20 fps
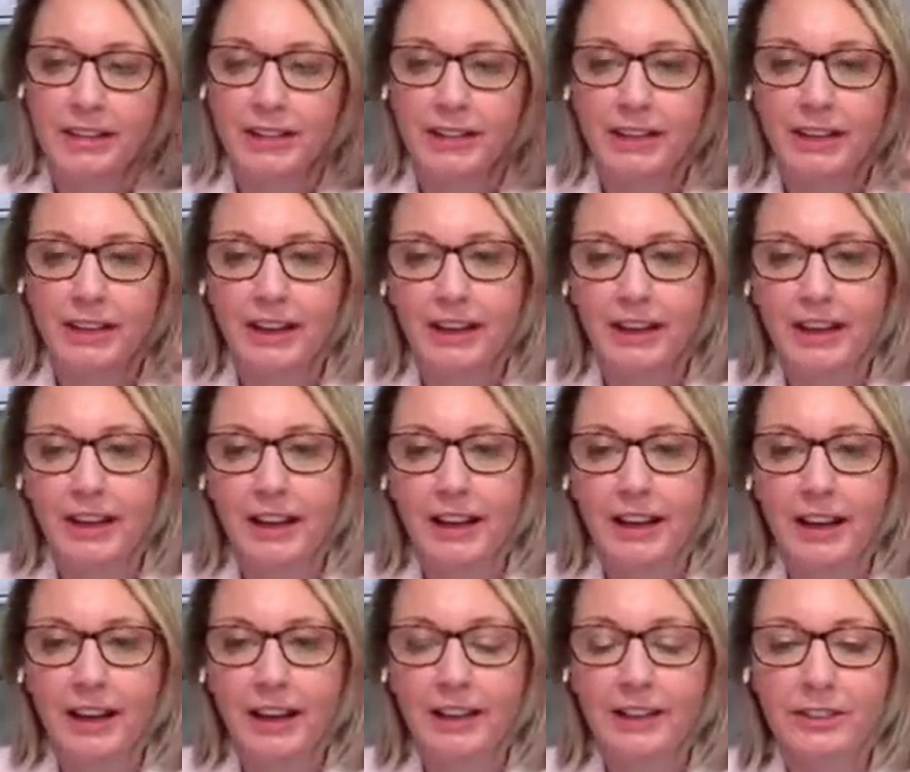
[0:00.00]
And uh,
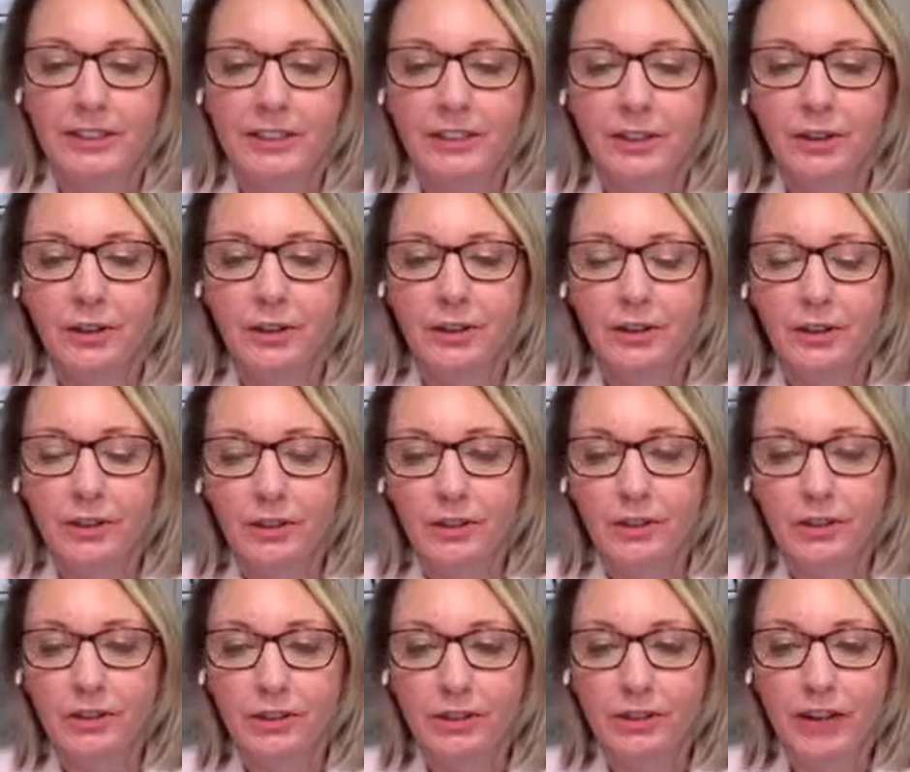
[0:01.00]
and so
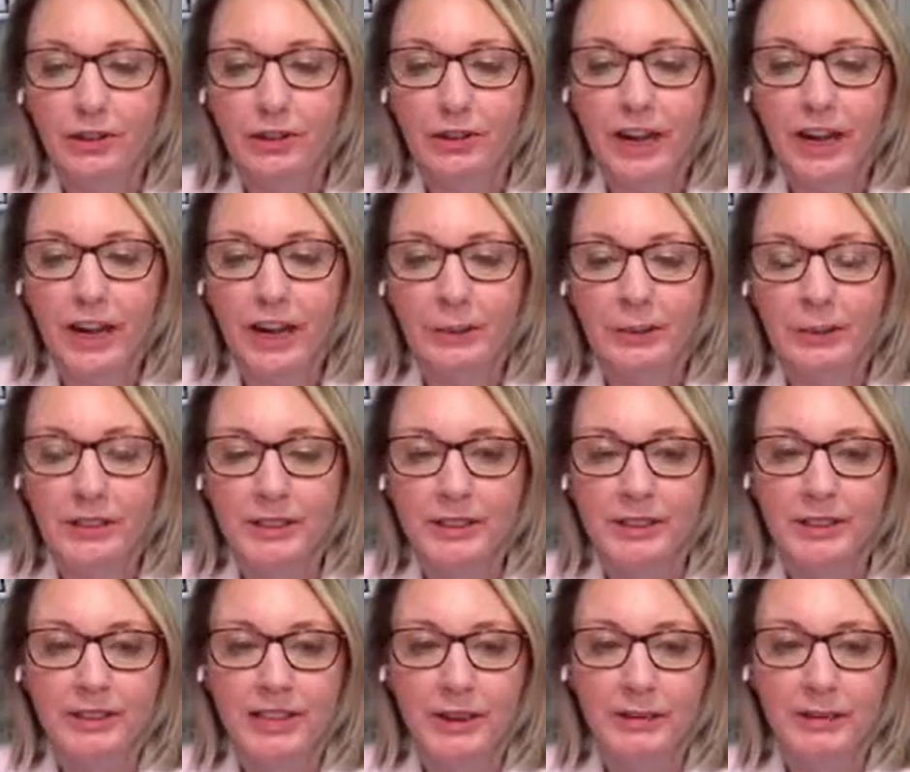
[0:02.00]
usually what
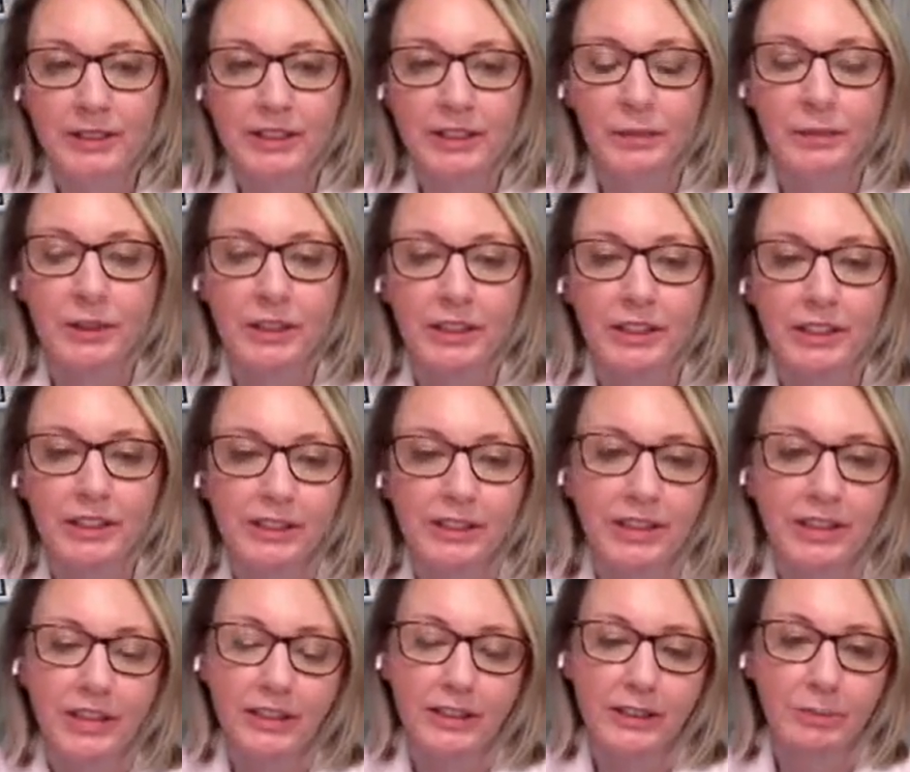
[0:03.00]
happens is that when someone
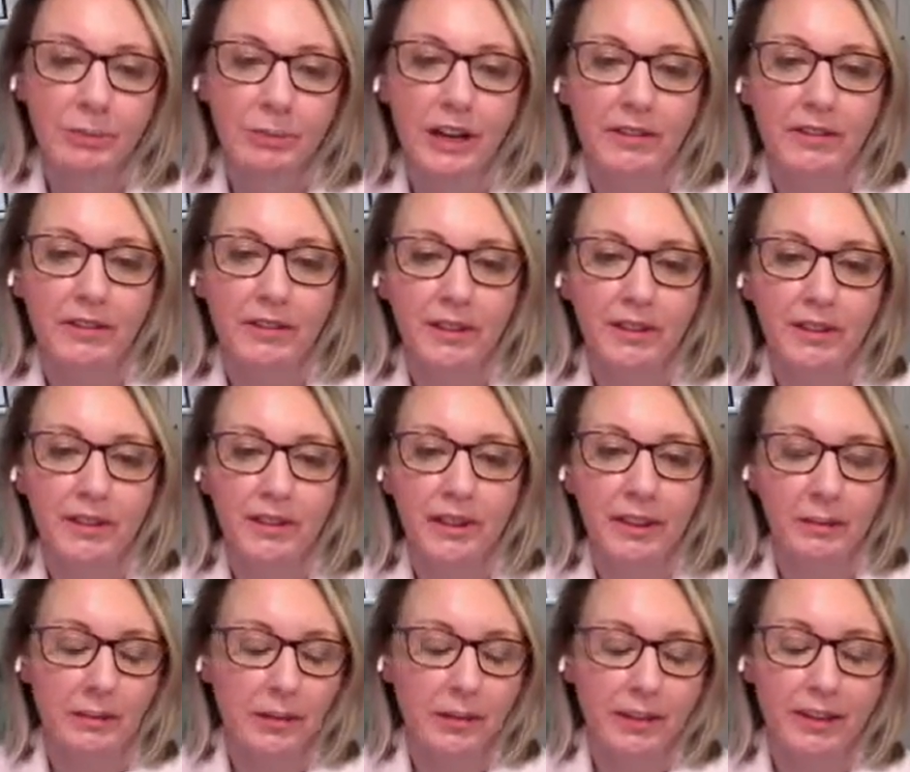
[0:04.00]
initiates behavior
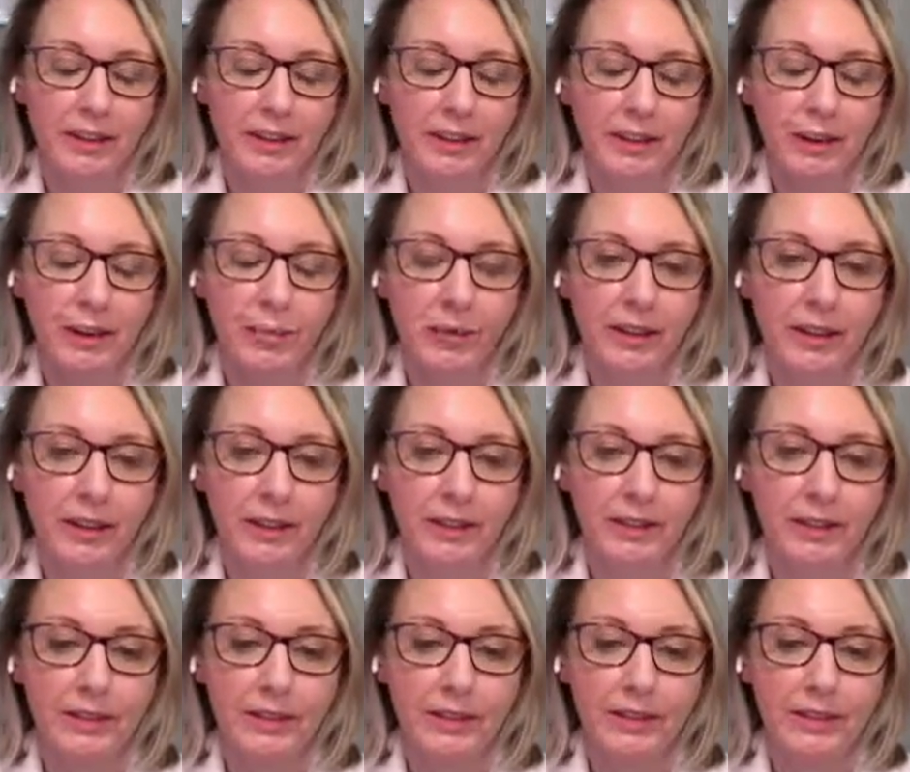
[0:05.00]
ABA therapy,